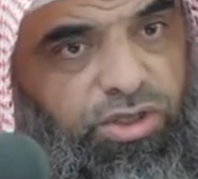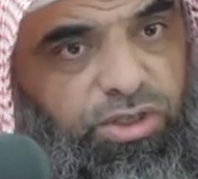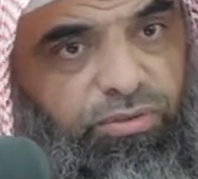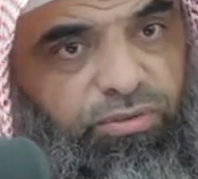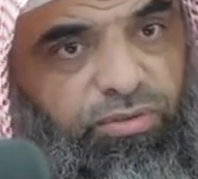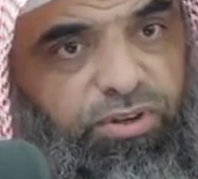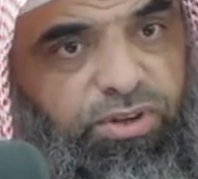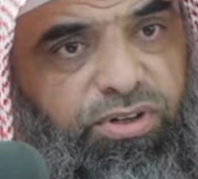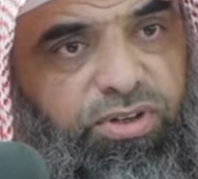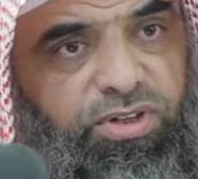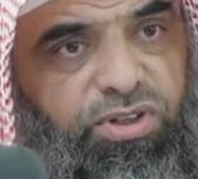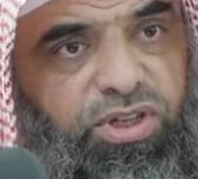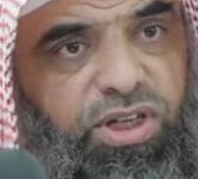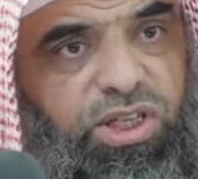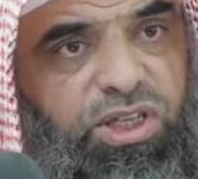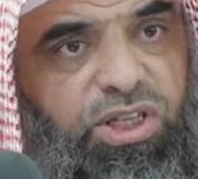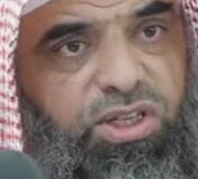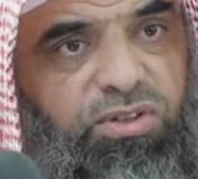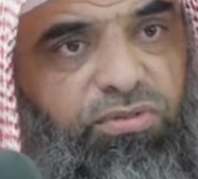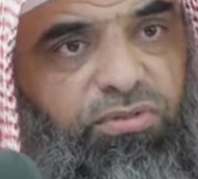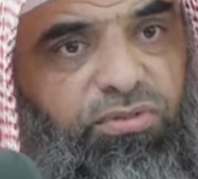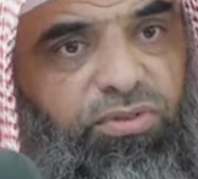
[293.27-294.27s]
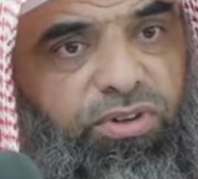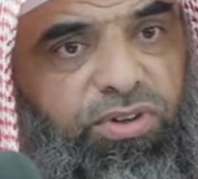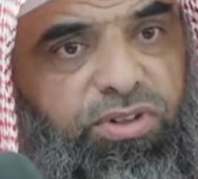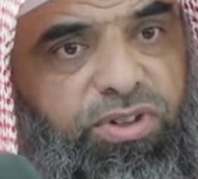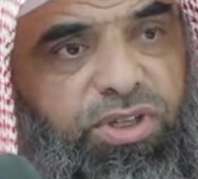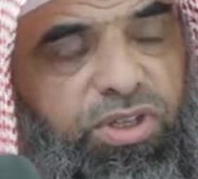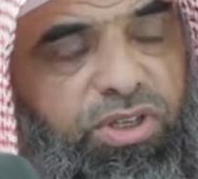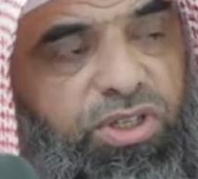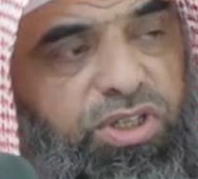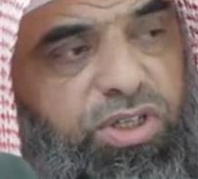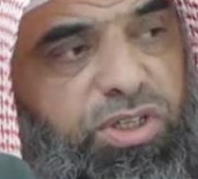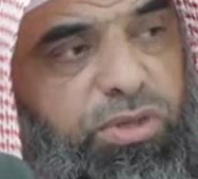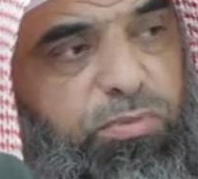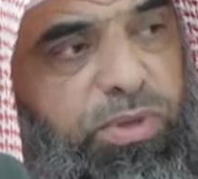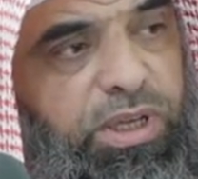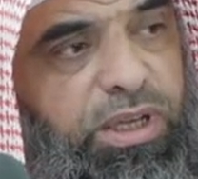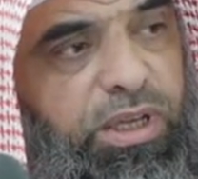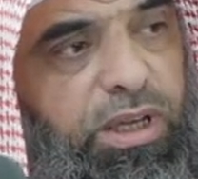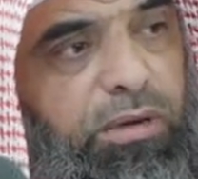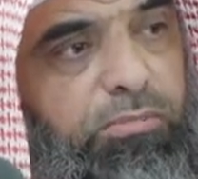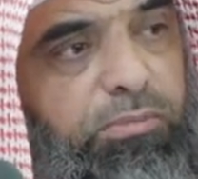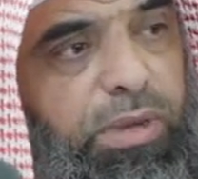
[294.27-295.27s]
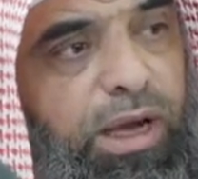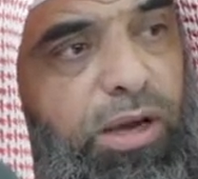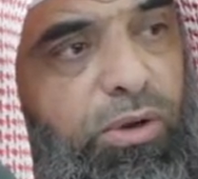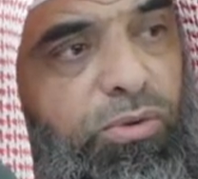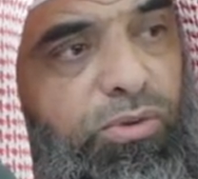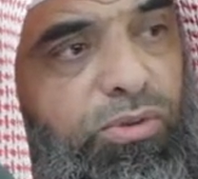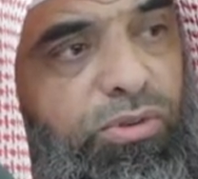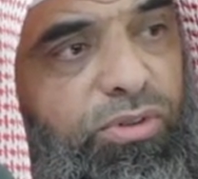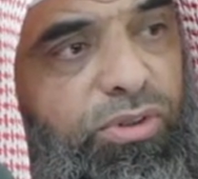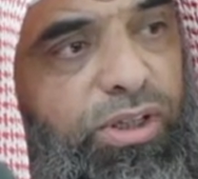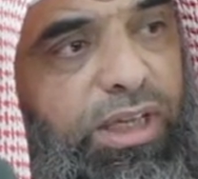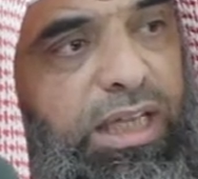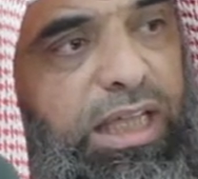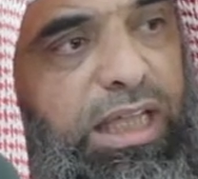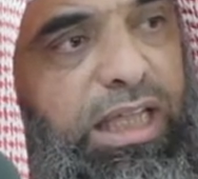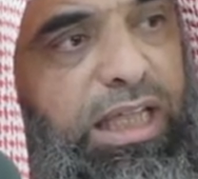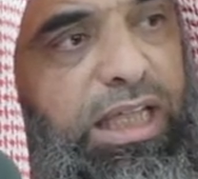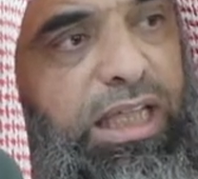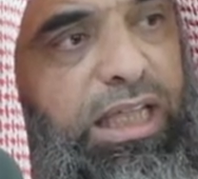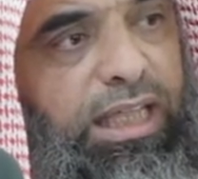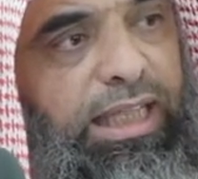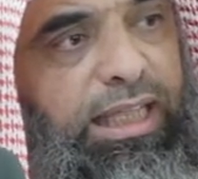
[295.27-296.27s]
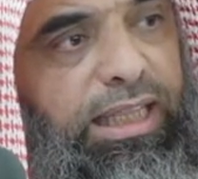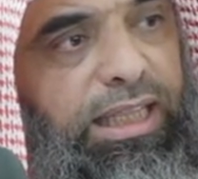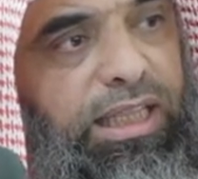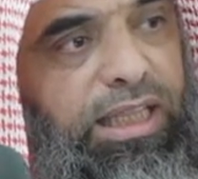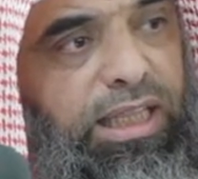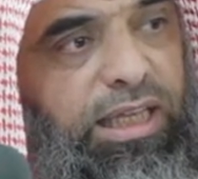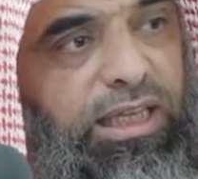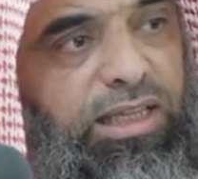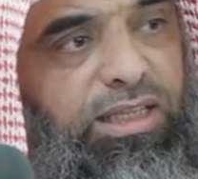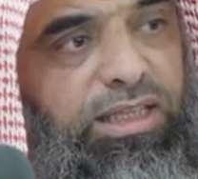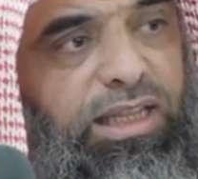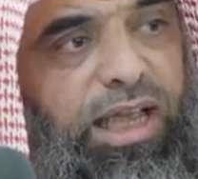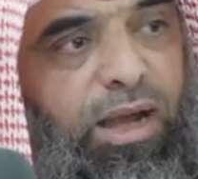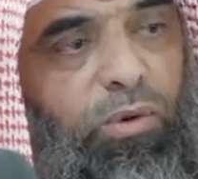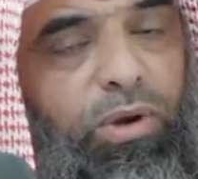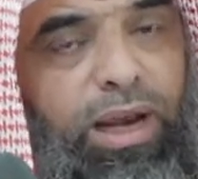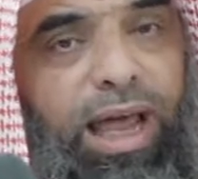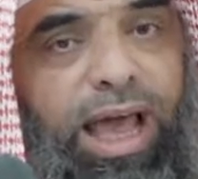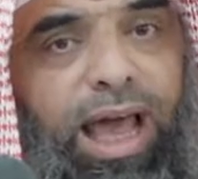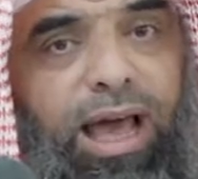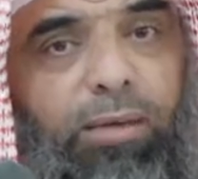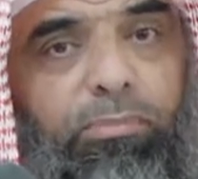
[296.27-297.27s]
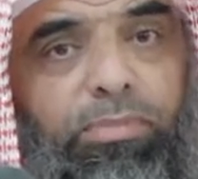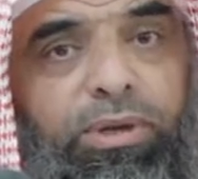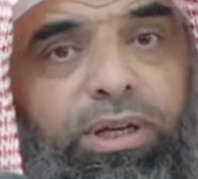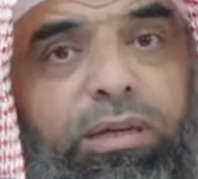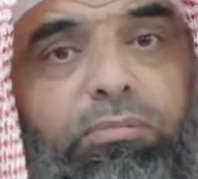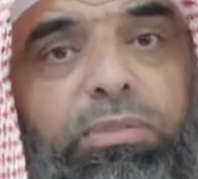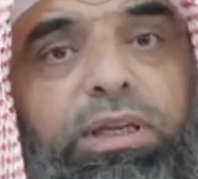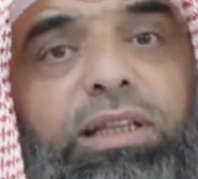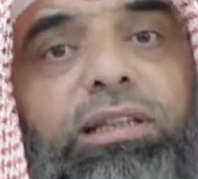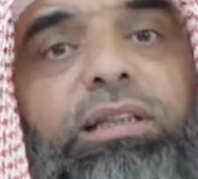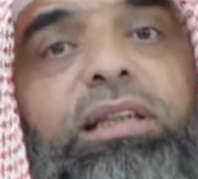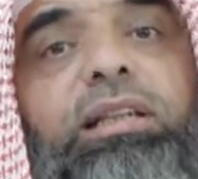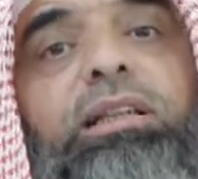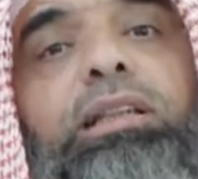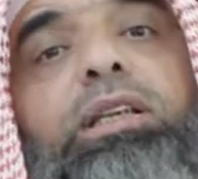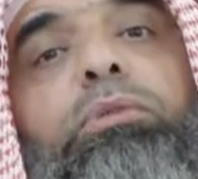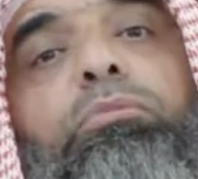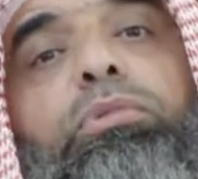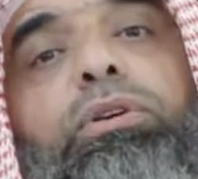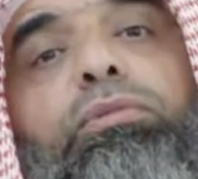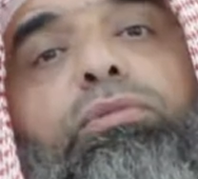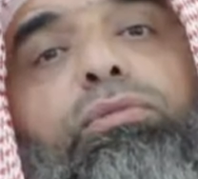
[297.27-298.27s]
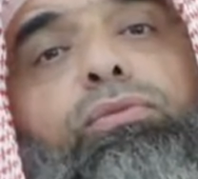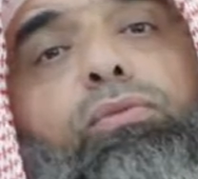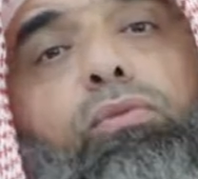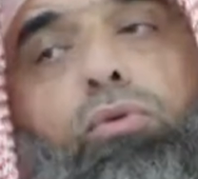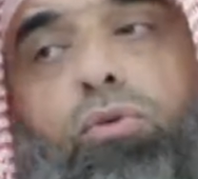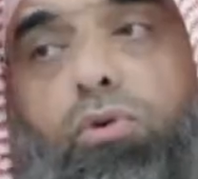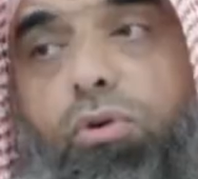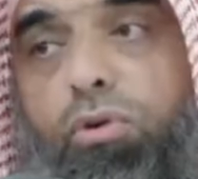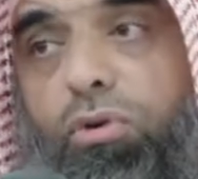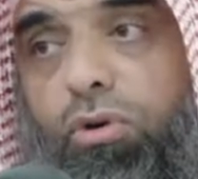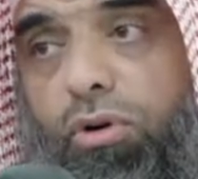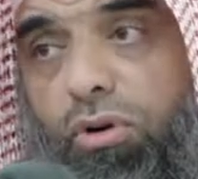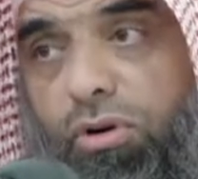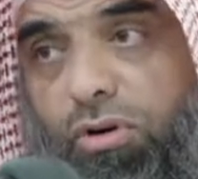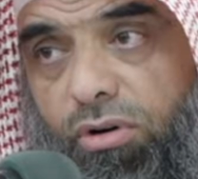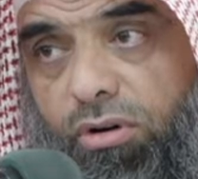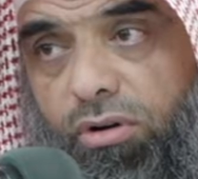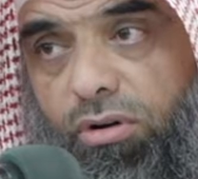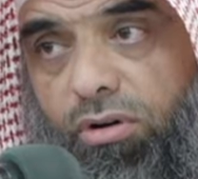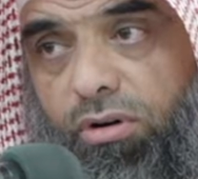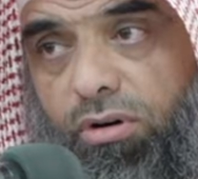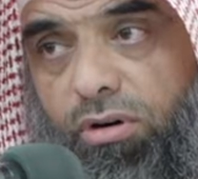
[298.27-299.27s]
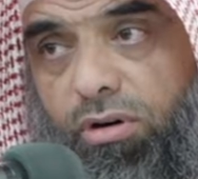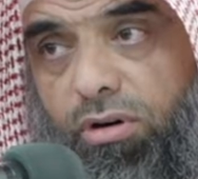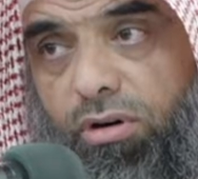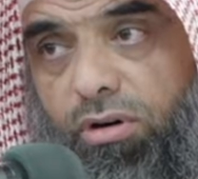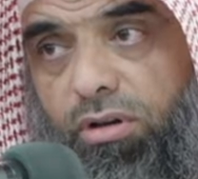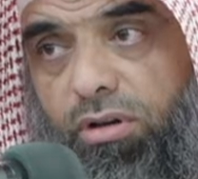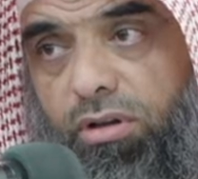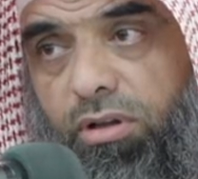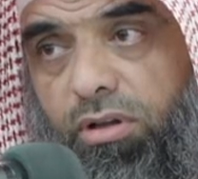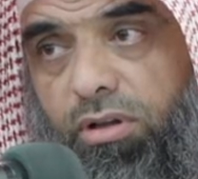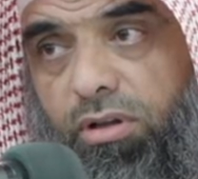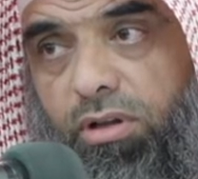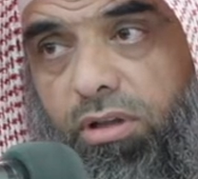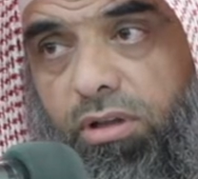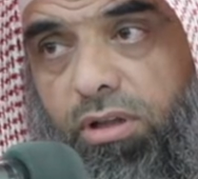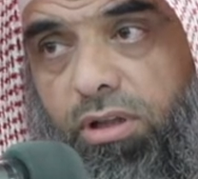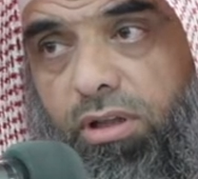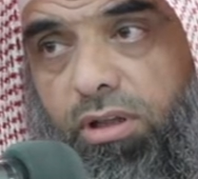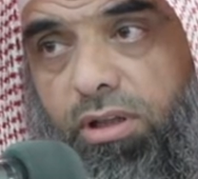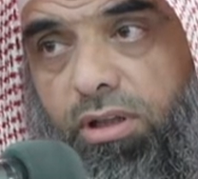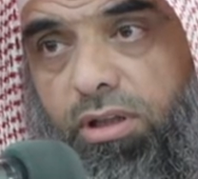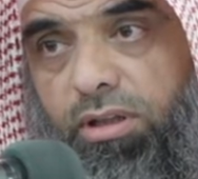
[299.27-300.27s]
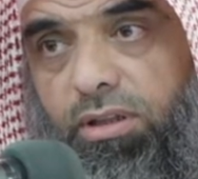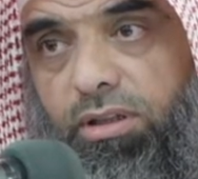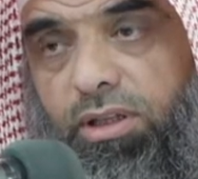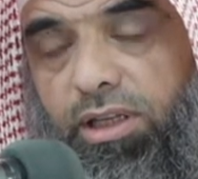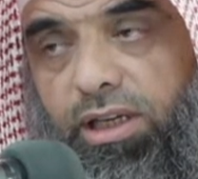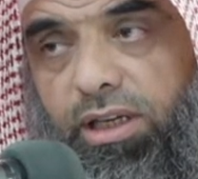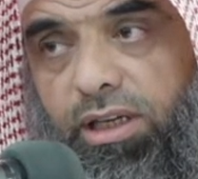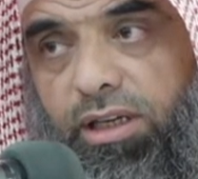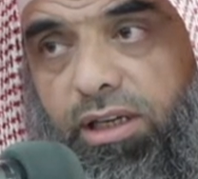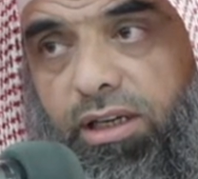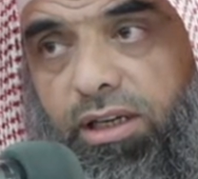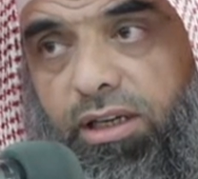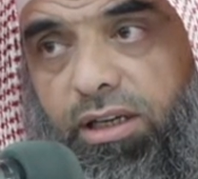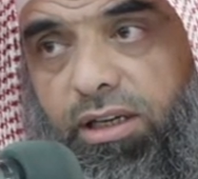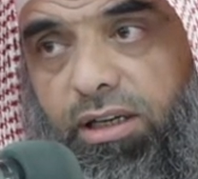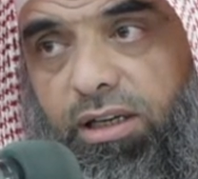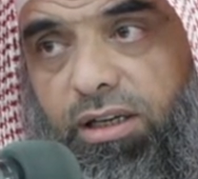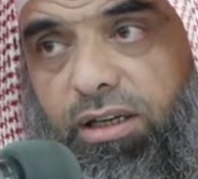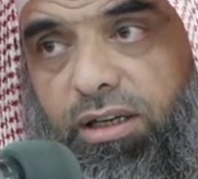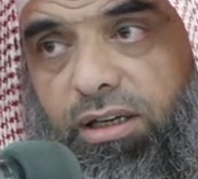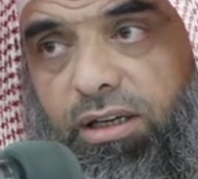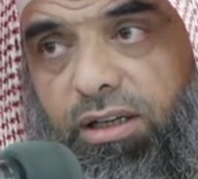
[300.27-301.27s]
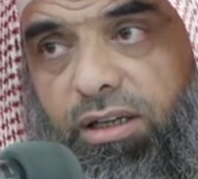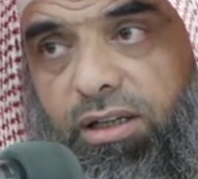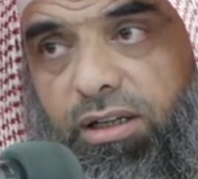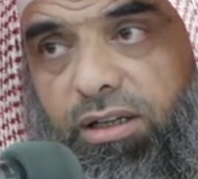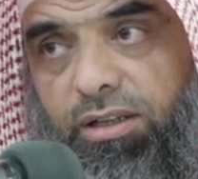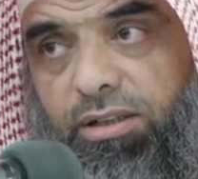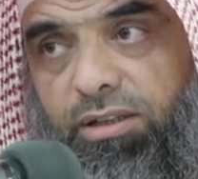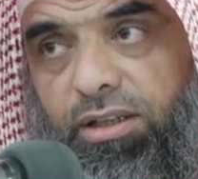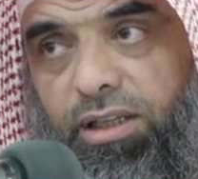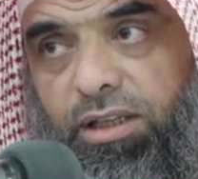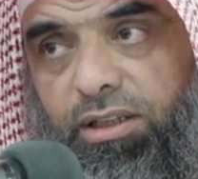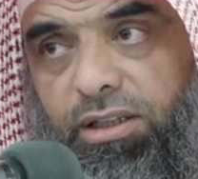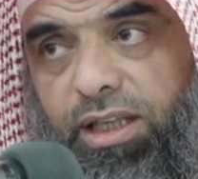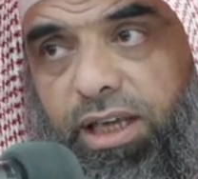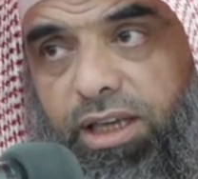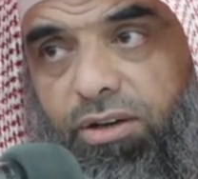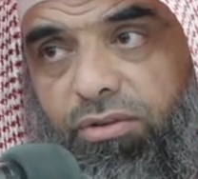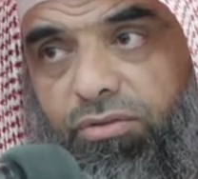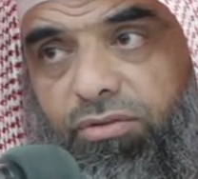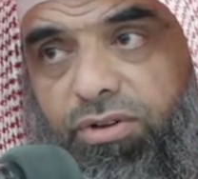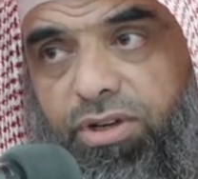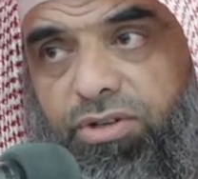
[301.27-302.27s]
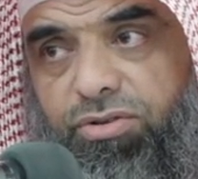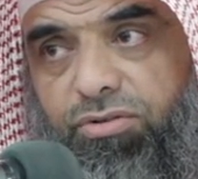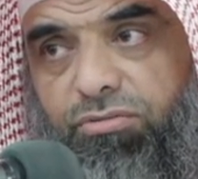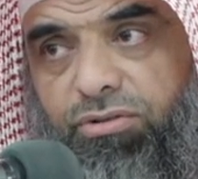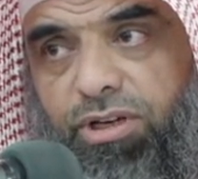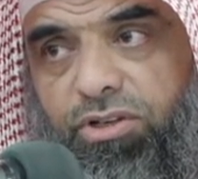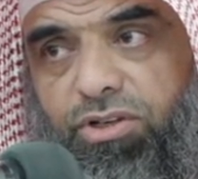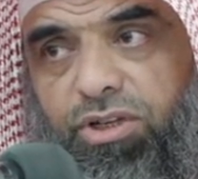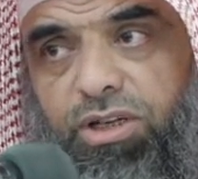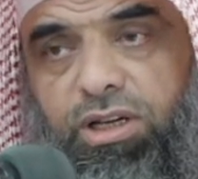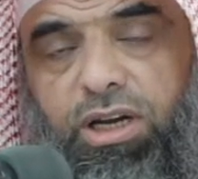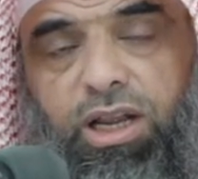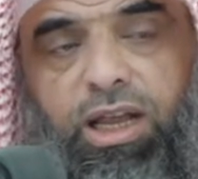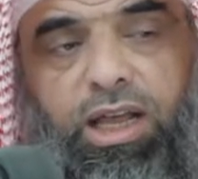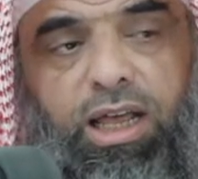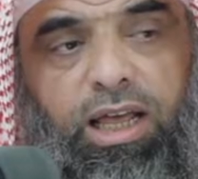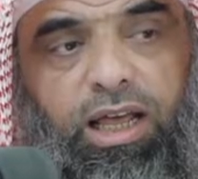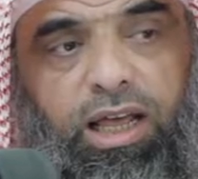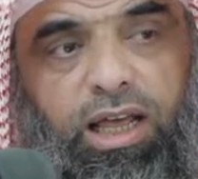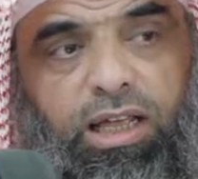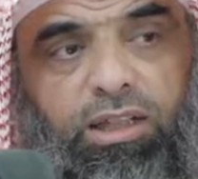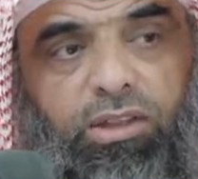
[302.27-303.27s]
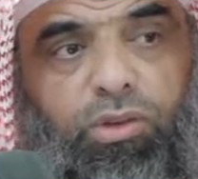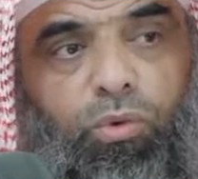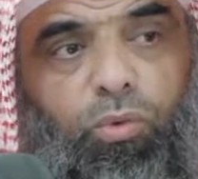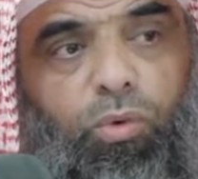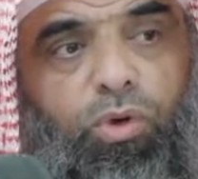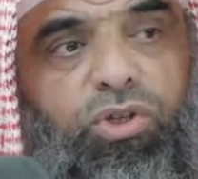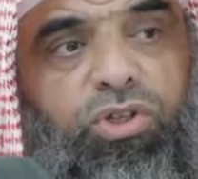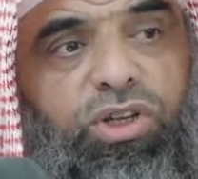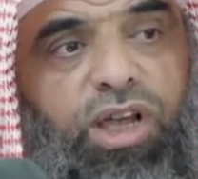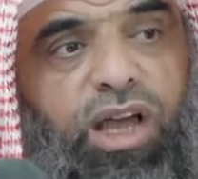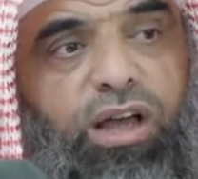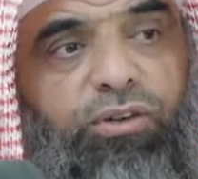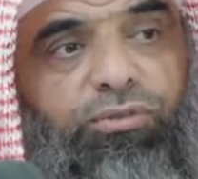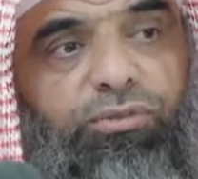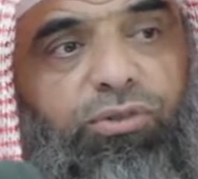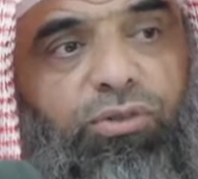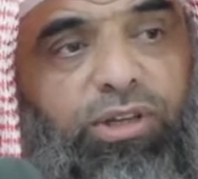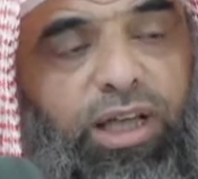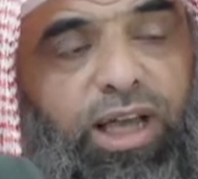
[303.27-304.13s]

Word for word: The first six verses speak about things that will happen immediately before the, uh, the day of resurrection, and the ones after